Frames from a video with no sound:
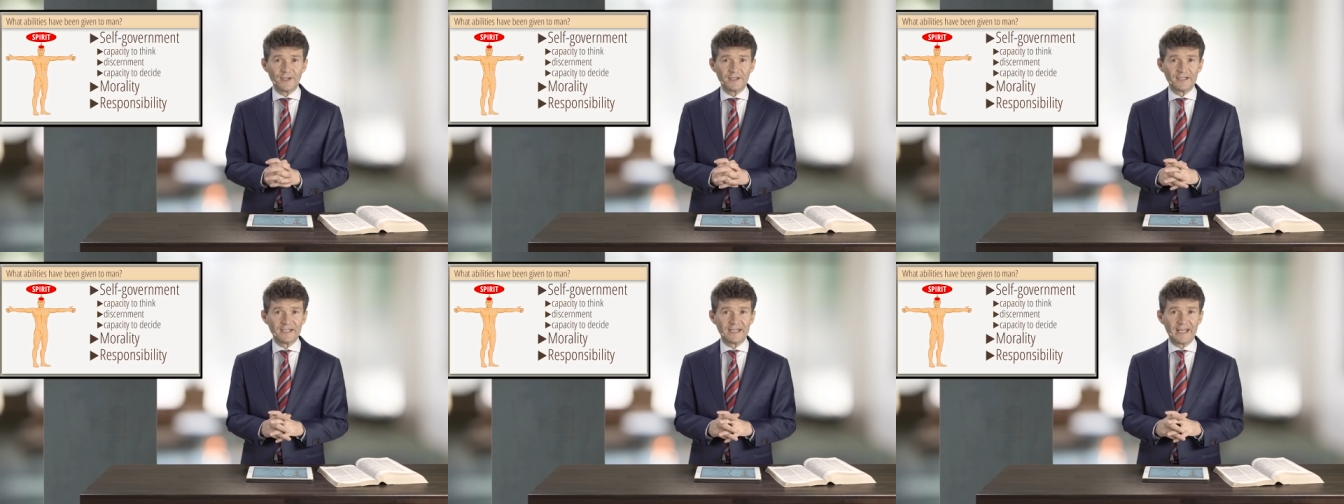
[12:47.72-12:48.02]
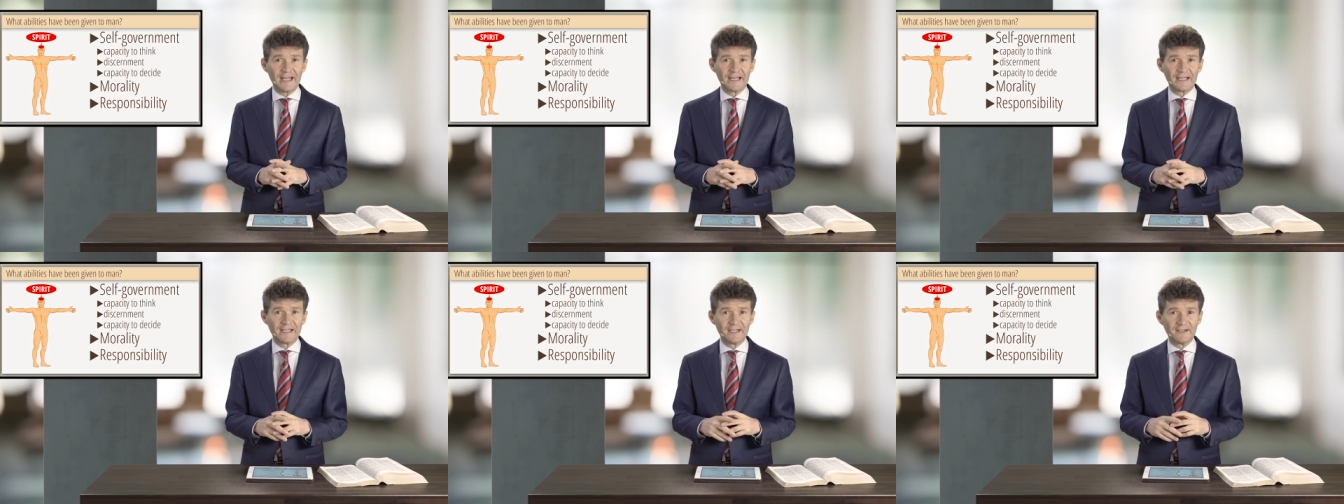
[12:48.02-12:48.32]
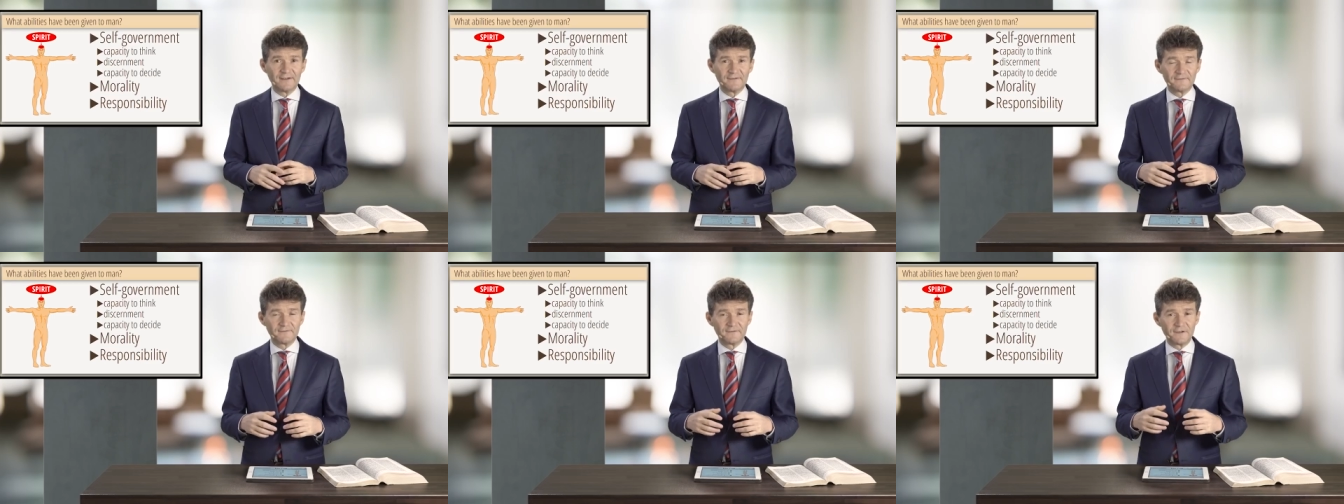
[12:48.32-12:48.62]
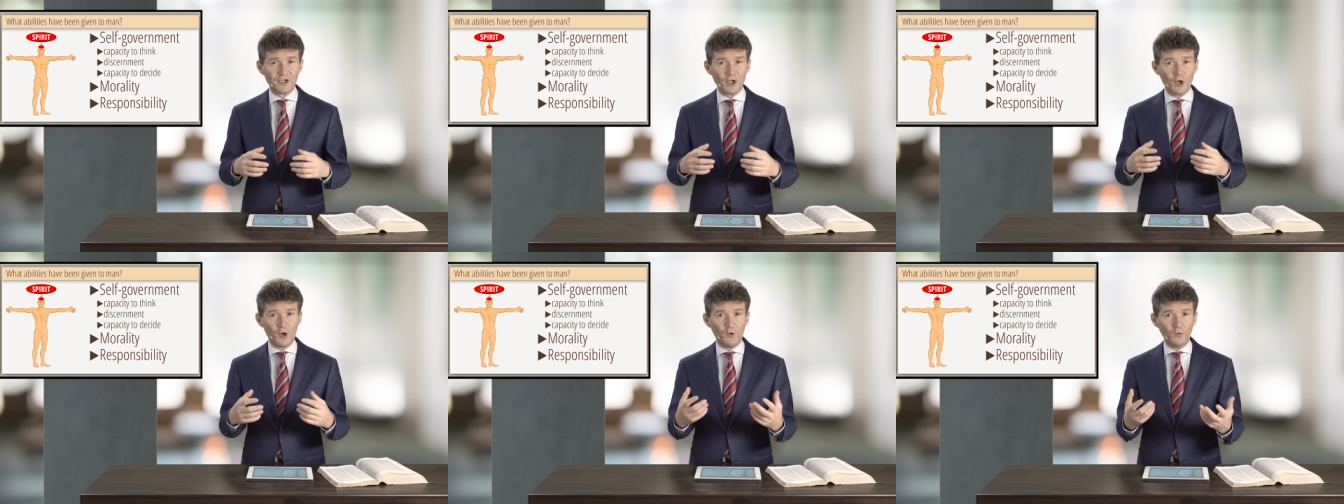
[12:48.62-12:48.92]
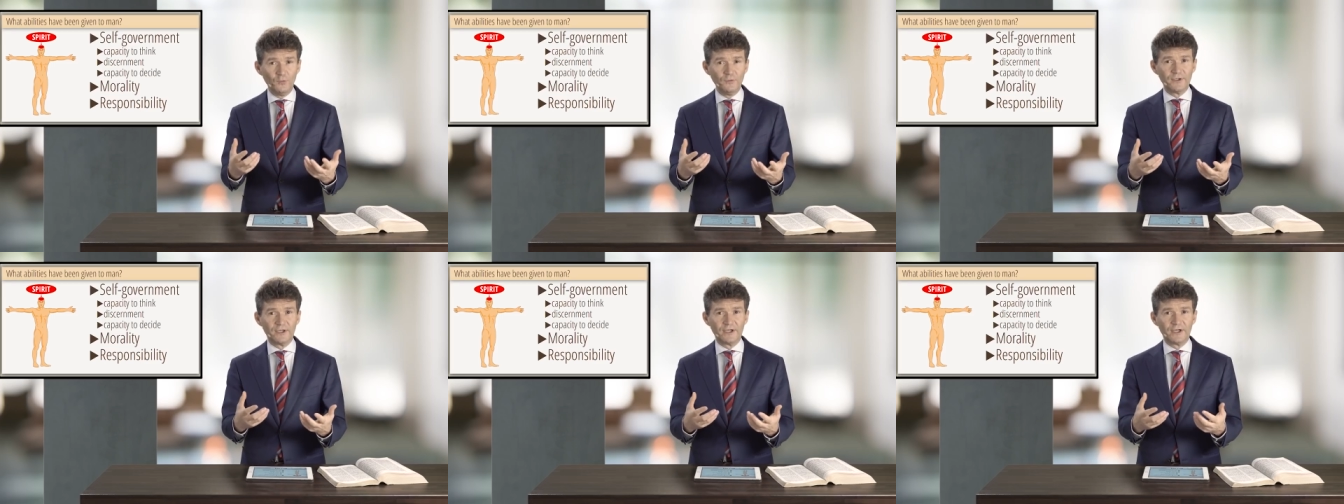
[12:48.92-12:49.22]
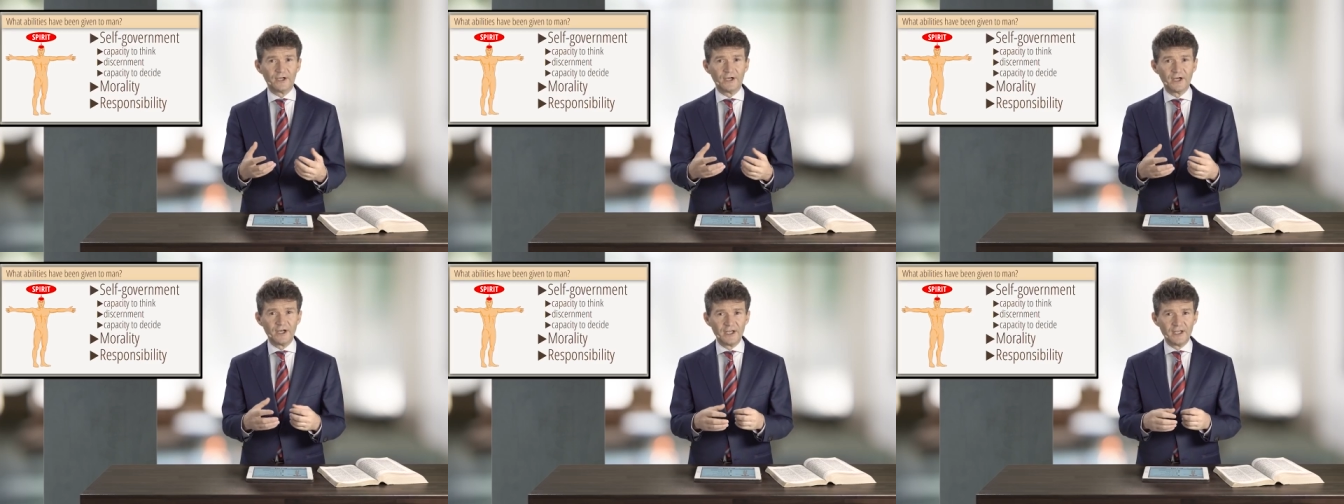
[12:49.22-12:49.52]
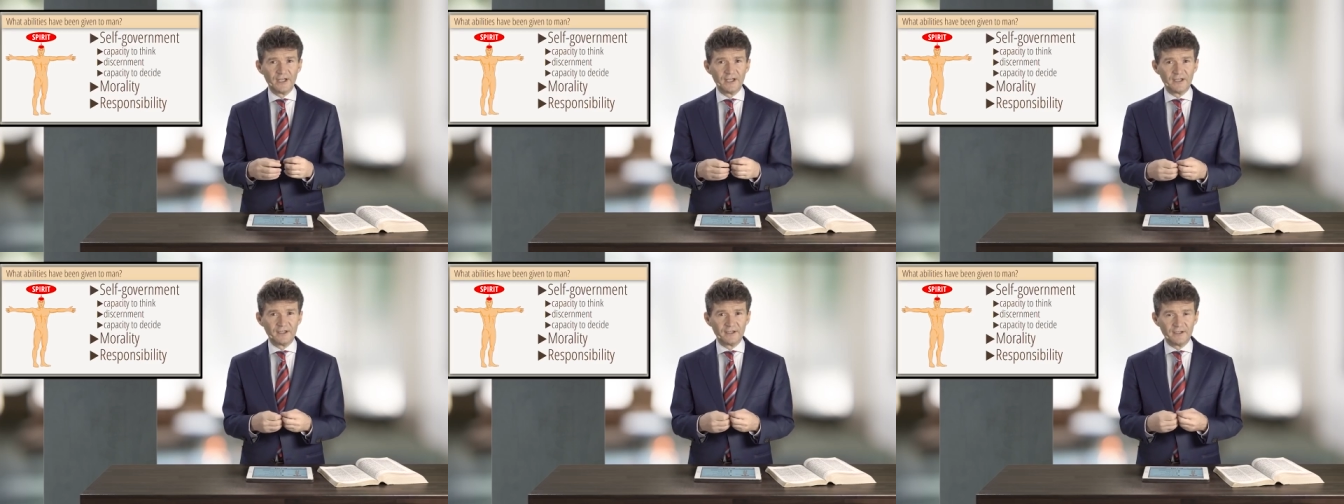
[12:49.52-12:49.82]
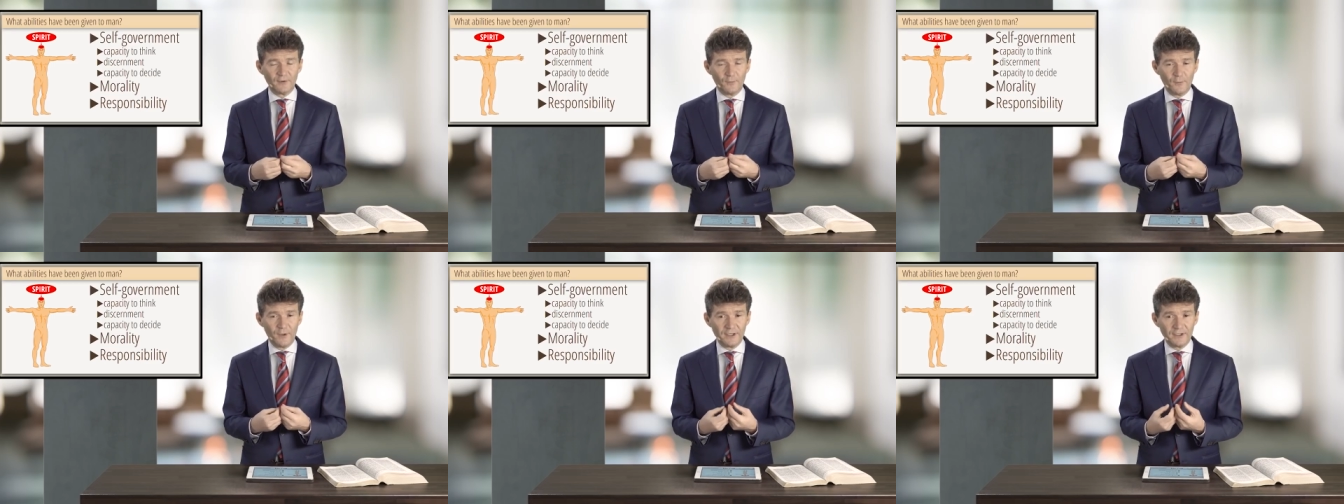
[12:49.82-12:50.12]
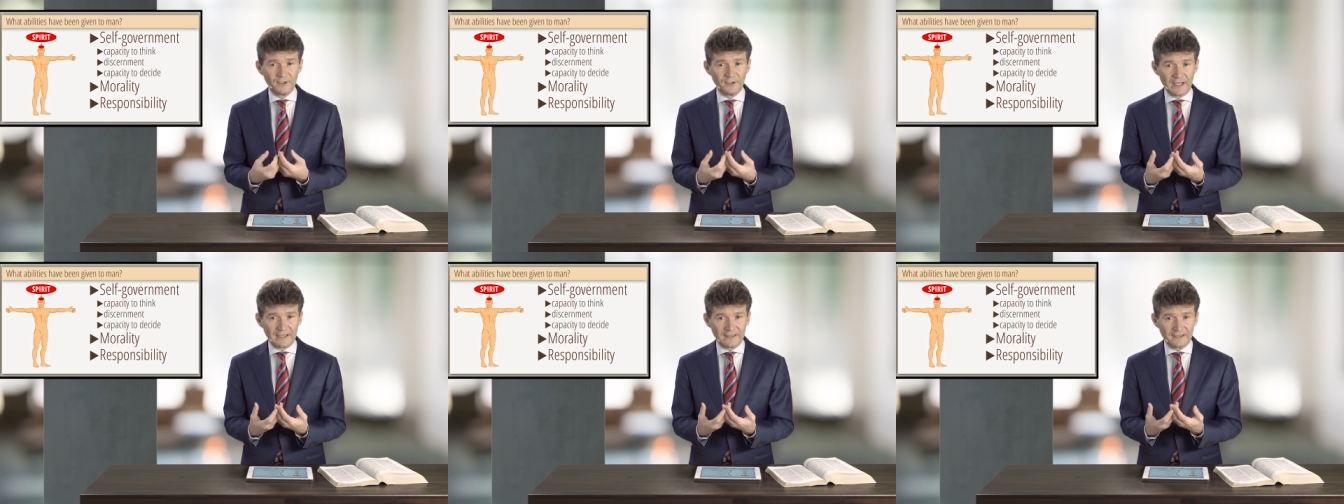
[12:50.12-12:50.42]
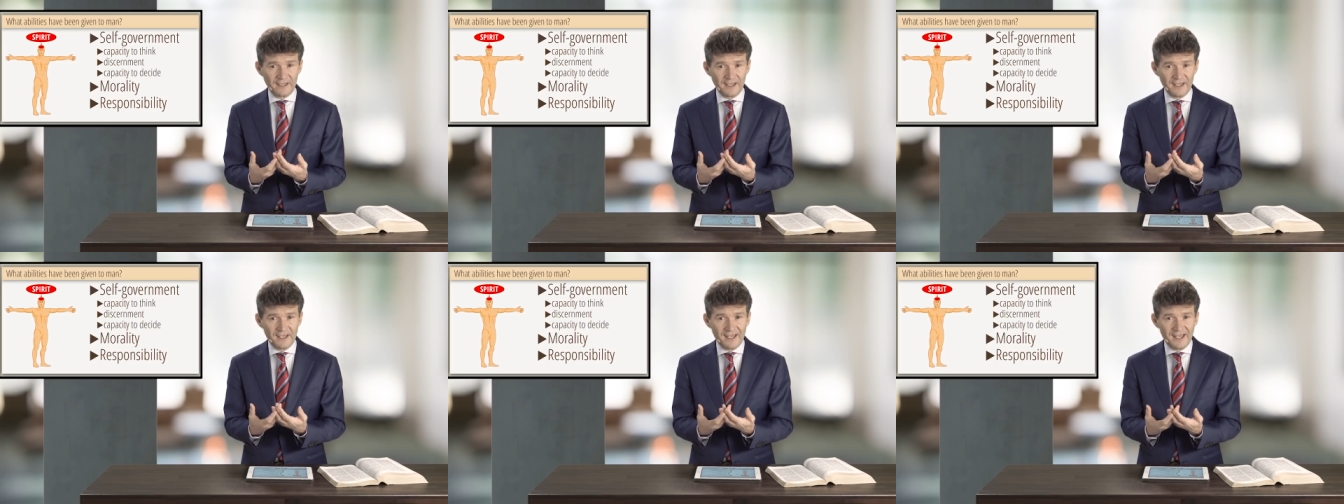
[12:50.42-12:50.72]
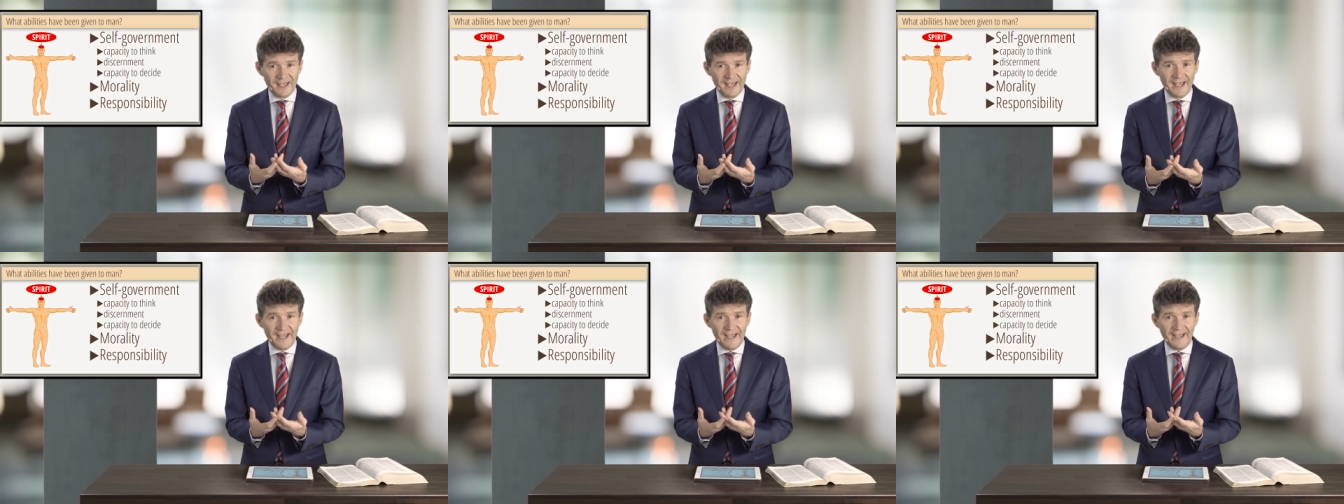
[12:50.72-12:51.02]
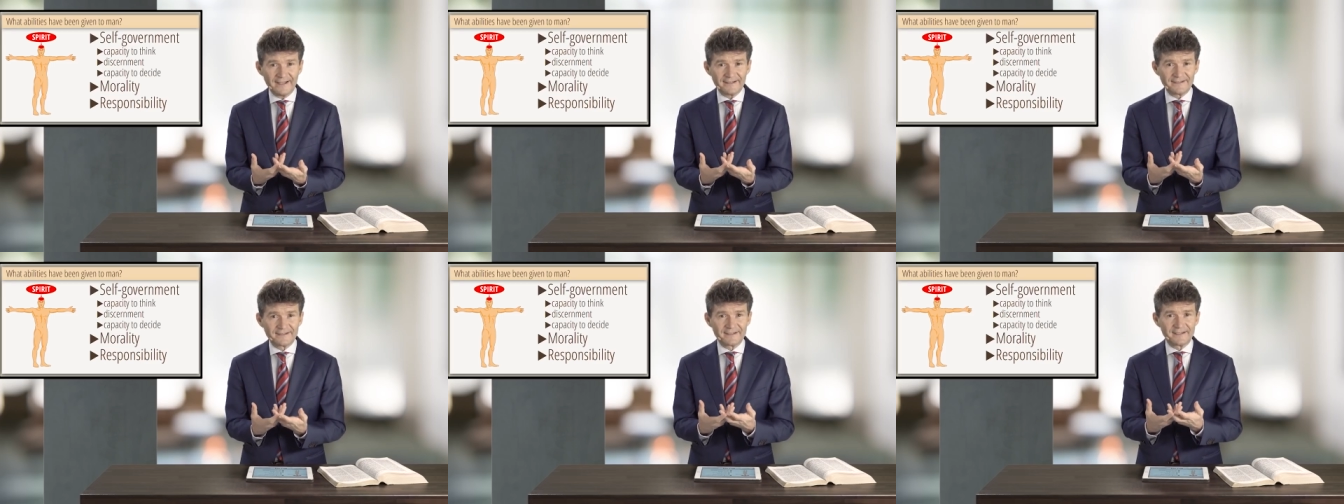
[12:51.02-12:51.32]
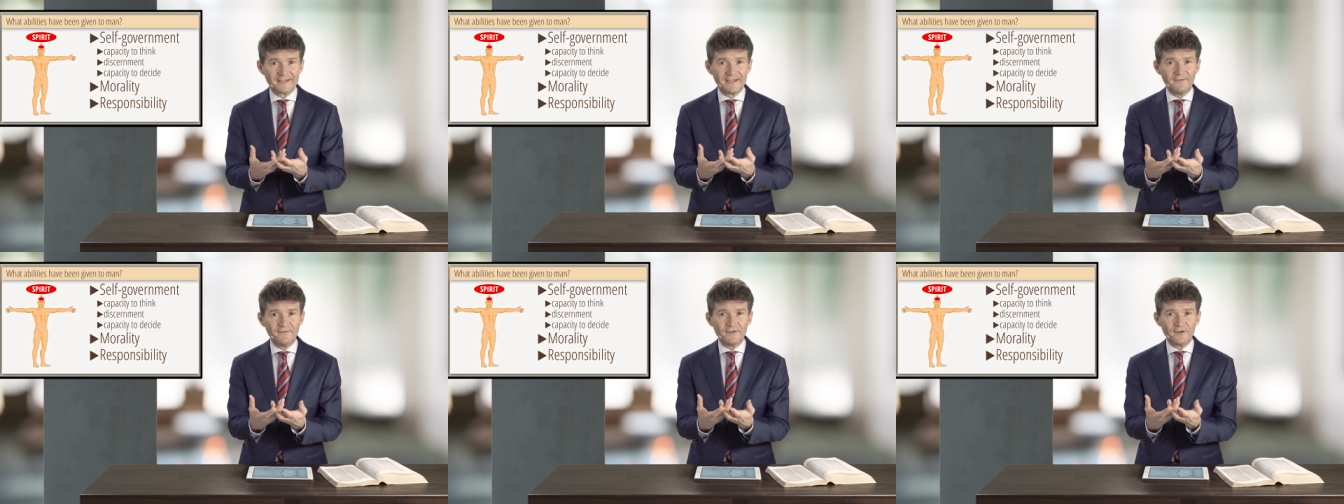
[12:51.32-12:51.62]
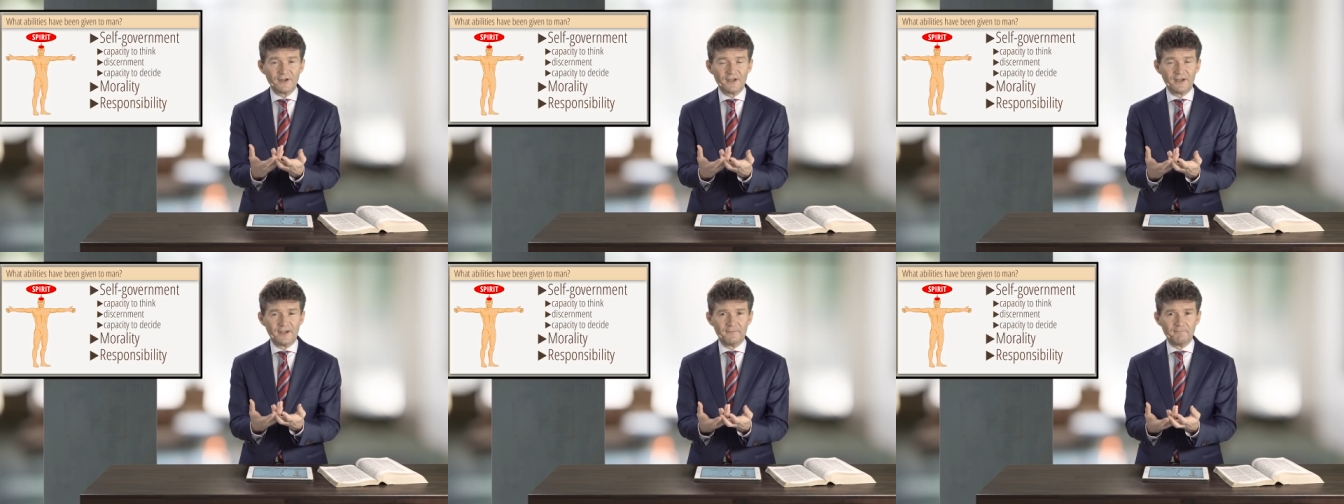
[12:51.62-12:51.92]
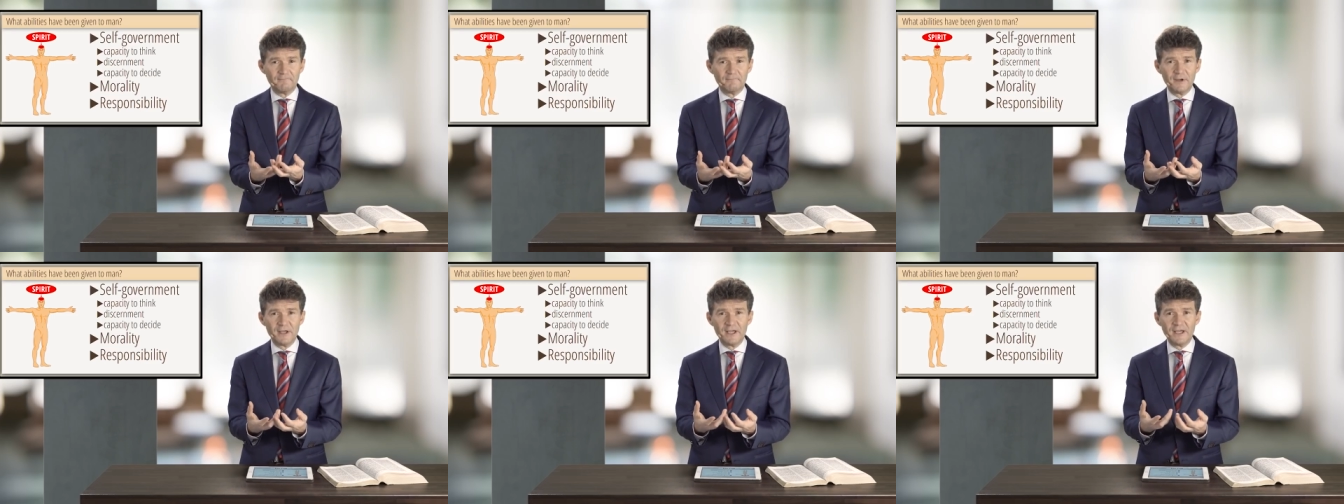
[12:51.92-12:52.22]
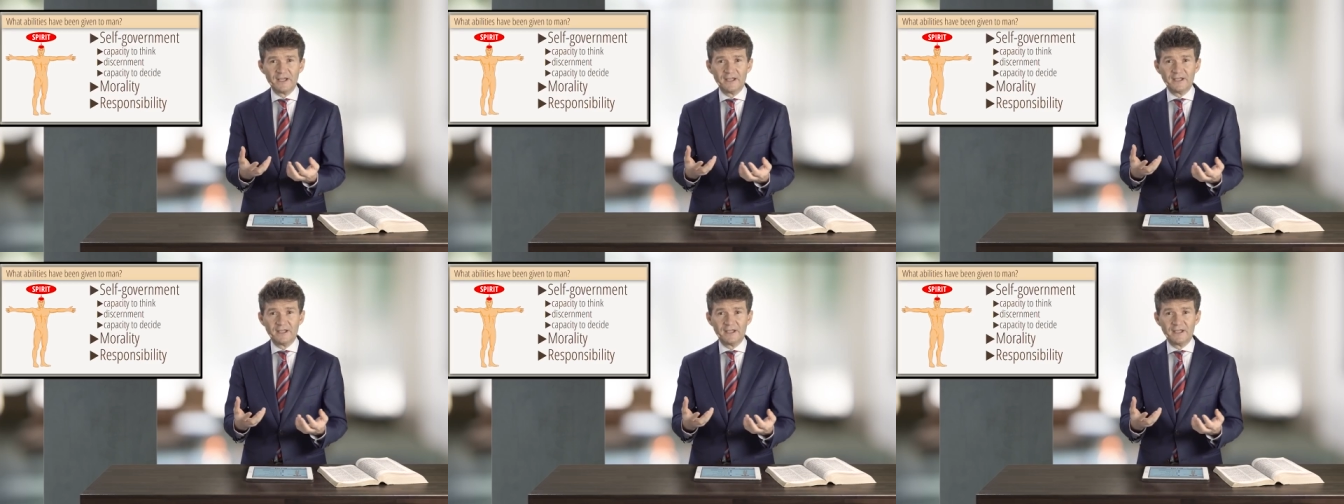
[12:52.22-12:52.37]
that he can give the owner, the one that has given him